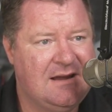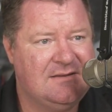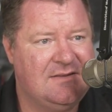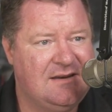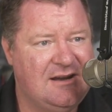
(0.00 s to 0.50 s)

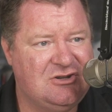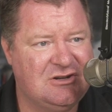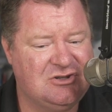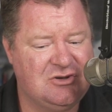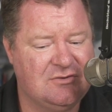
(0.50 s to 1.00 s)
That the
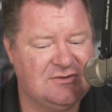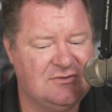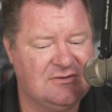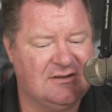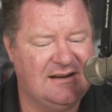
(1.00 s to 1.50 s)
nation has chosen
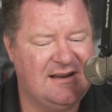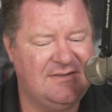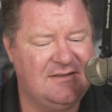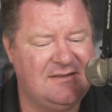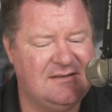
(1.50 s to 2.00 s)
to decline.
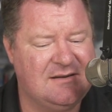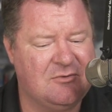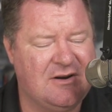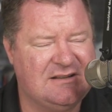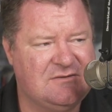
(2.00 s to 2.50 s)
Not that the
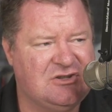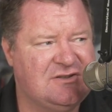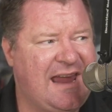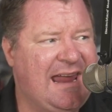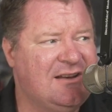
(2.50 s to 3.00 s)
Democrats have
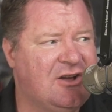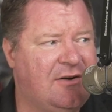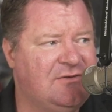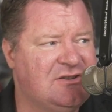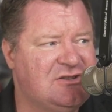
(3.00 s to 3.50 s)
just
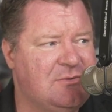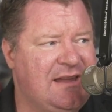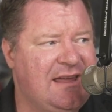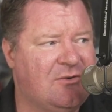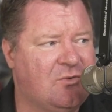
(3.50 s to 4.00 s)
handcuffed us so we
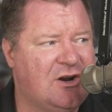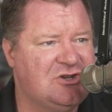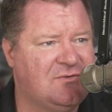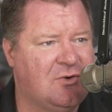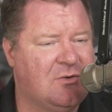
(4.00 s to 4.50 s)
can't
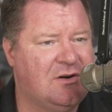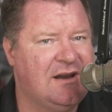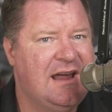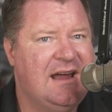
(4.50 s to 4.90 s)
rush forward